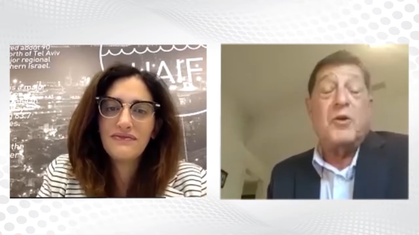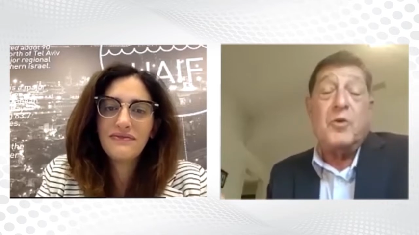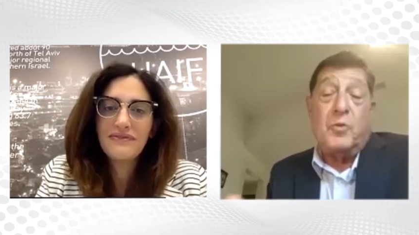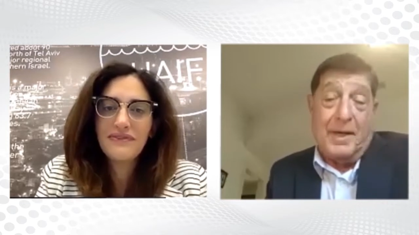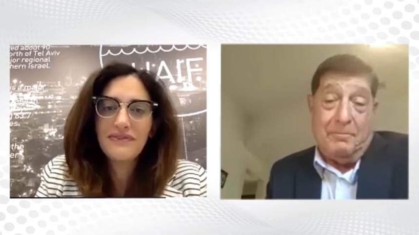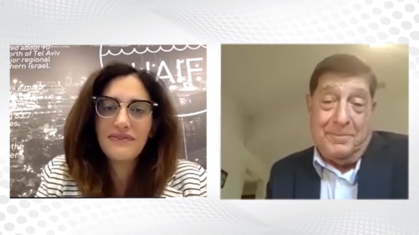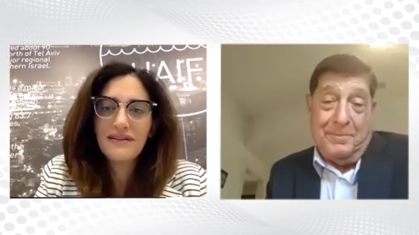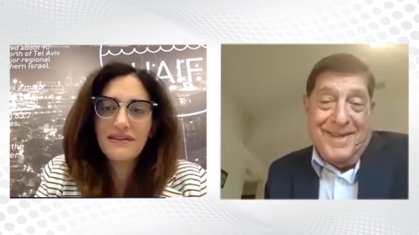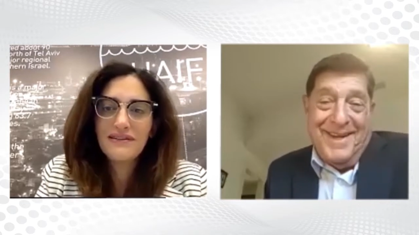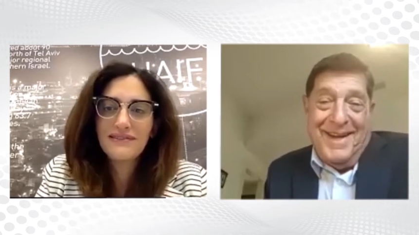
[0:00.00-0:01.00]
Speaker 1: third one,
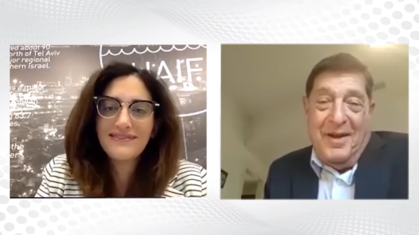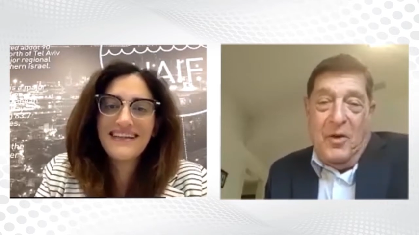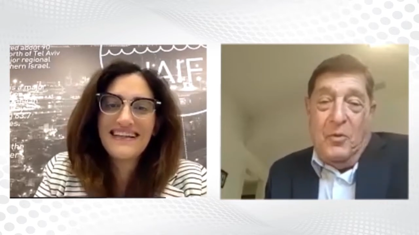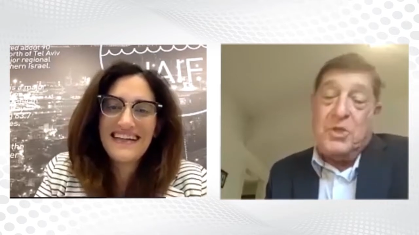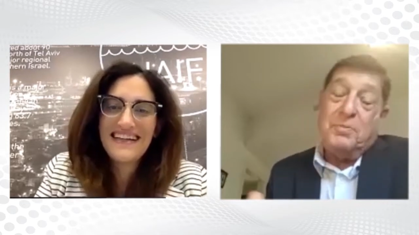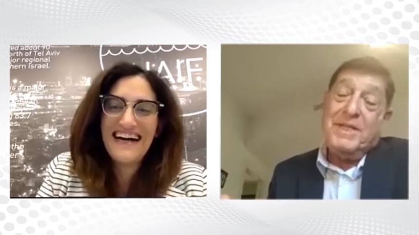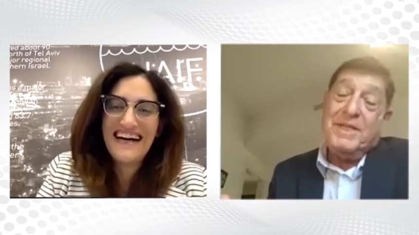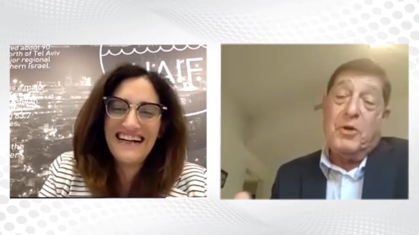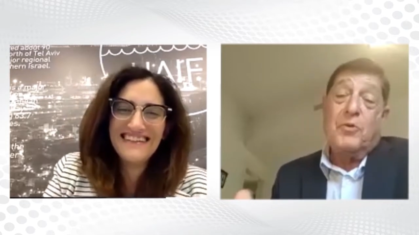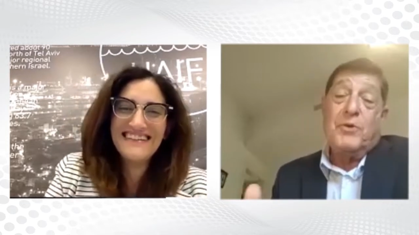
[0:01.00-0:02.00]
which means
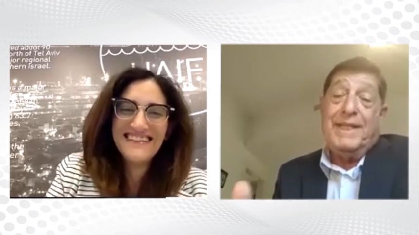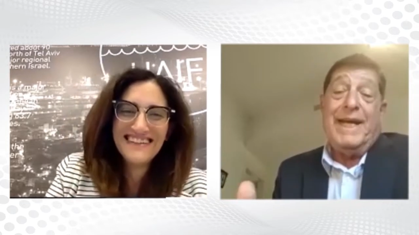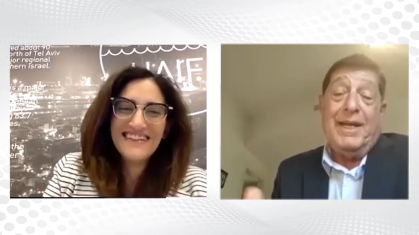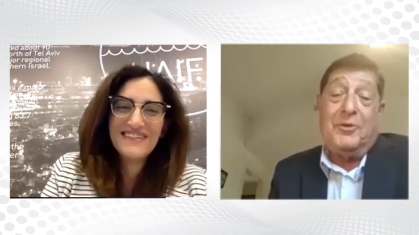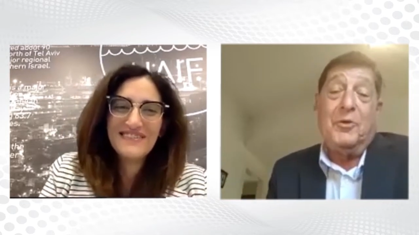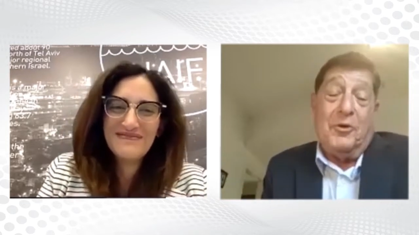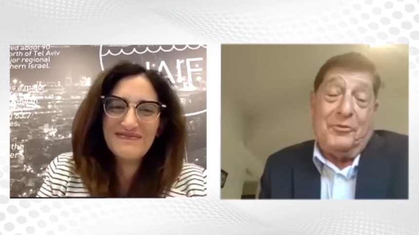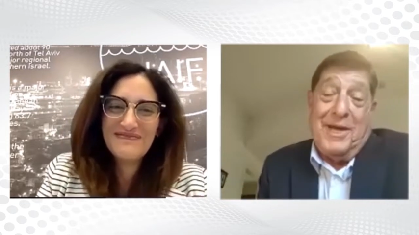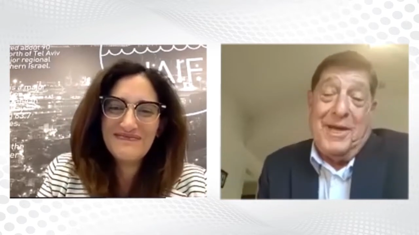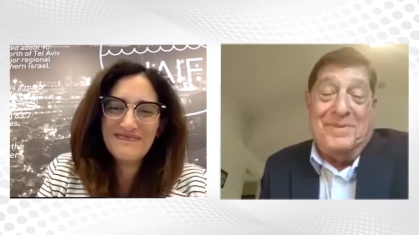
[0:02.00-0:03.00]
we already had two of
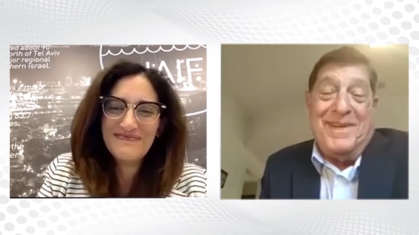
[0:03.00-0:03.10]
them.